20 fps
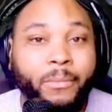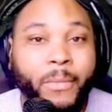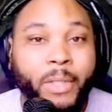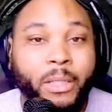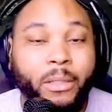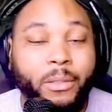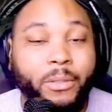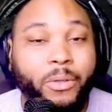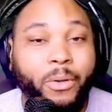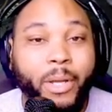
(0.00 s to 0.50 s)

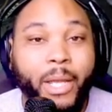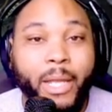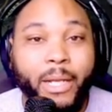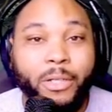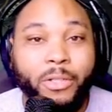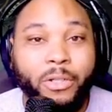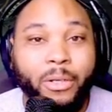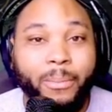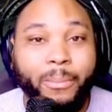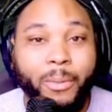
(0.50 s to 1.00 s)
let's go ahead and
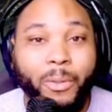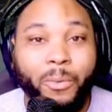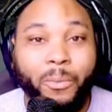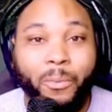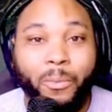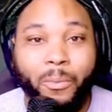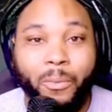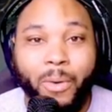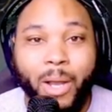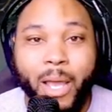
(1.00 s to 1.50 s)
jump
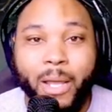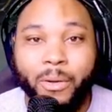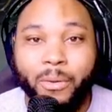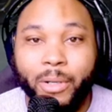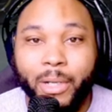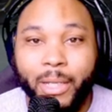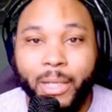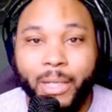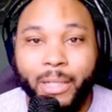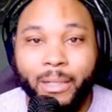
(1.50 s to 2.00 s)
right on
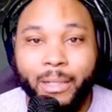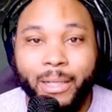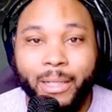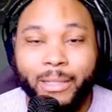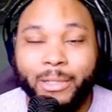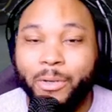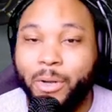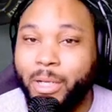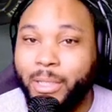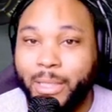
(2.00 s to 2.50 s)
in
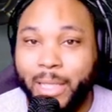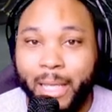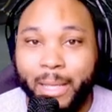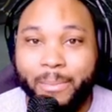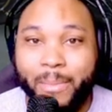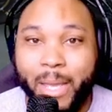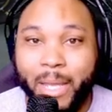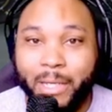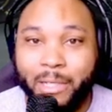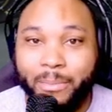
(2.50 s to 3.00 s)
to our team
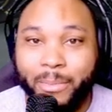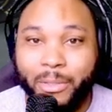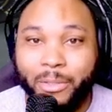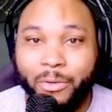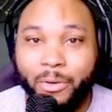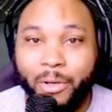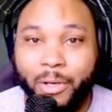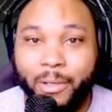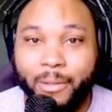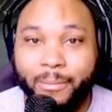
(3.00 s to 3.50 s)
management
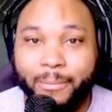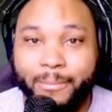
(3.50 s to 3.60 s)
screen.